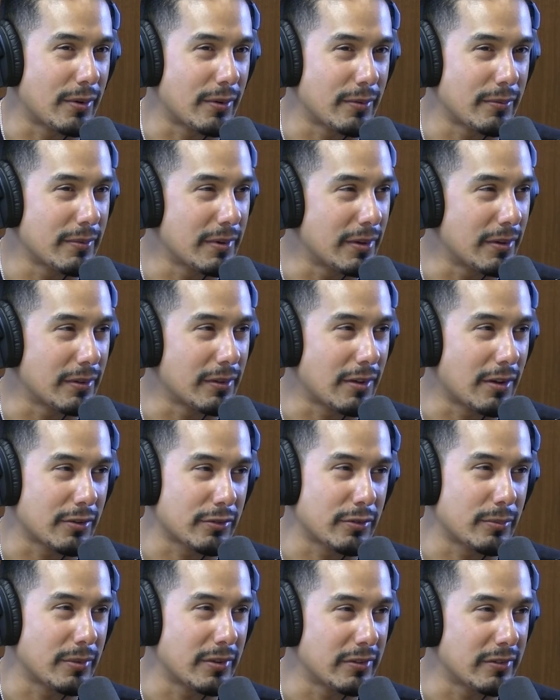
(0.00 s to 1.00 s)
or,
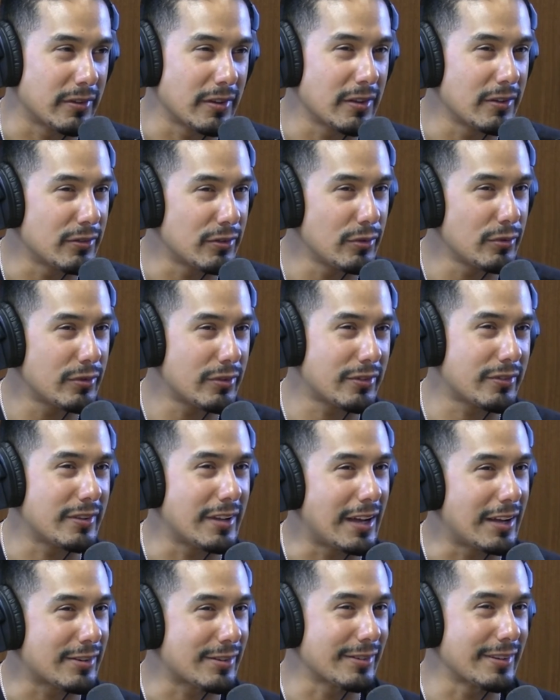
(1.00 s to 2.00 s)
long-term disease, you
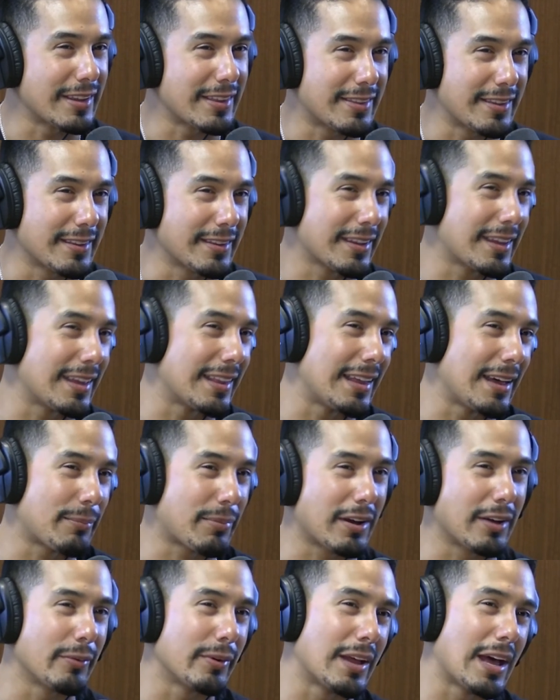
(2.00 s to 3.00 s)
just naturally think that, okay,
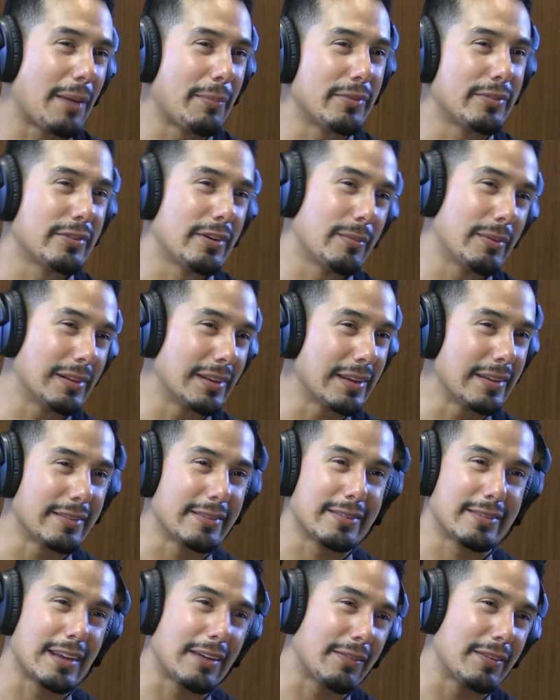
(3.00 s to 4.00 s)
that probably wouldn't happen until I'm at
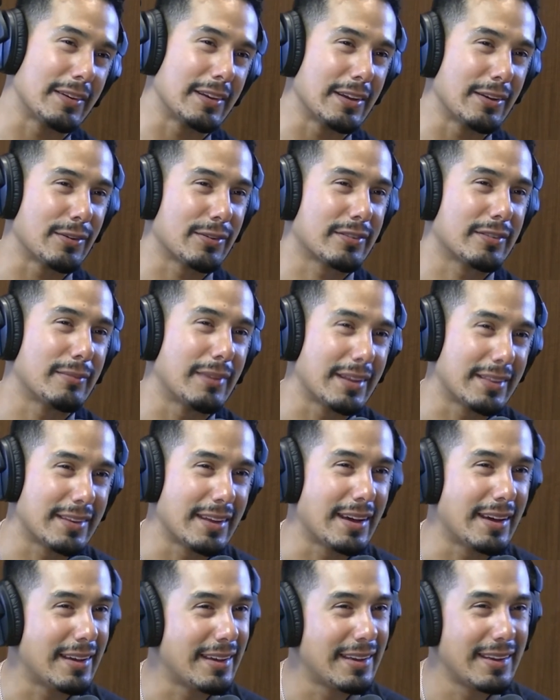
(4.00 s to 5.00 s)
least 70 or something
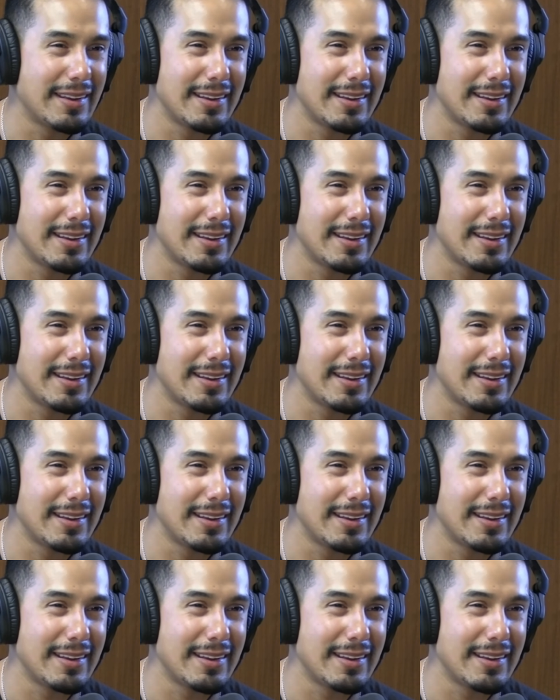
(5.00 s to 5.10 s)
like that.